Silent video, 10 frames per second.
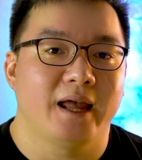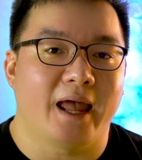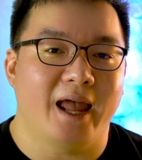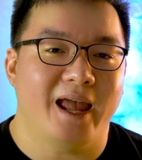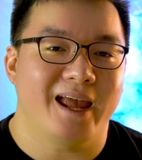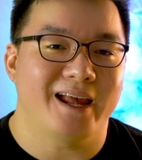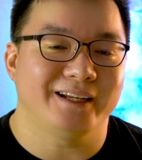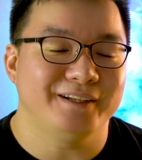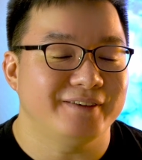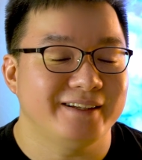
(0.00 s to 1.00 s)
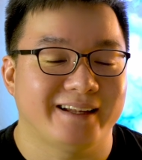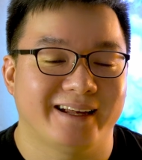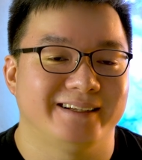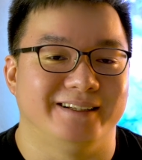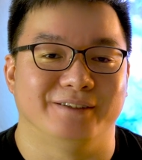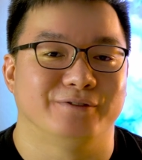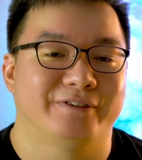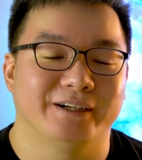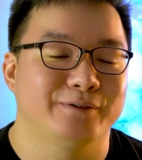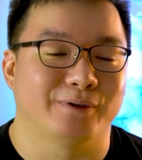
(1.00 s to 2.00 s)
And even then, it
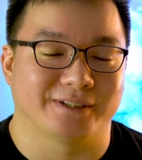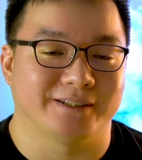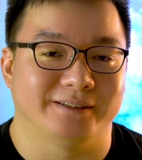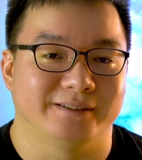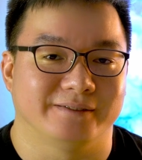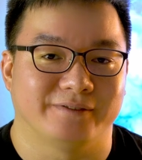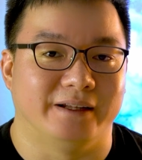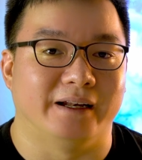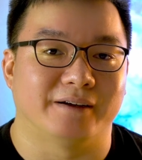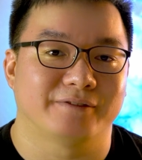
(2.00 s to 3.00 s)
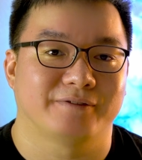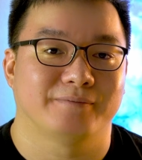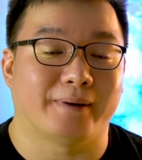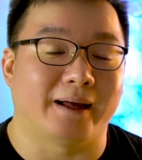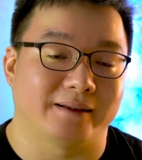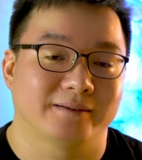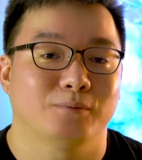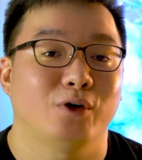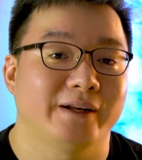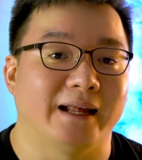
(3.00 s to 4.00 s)
really wasn't enough, but
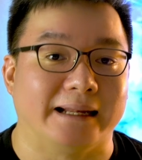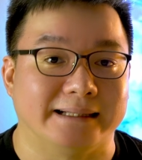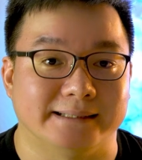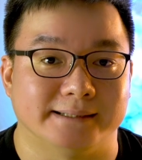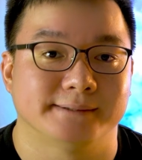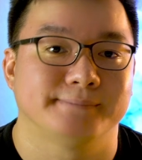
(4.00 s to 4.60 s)
more on that later.